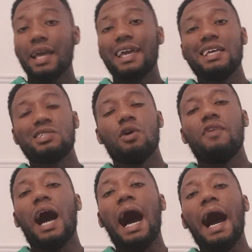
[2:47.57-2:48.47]
Get yourself
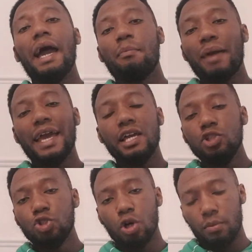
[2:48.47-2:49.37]
a
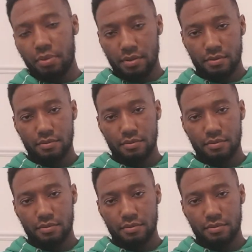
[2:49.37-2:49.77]
high-paying job.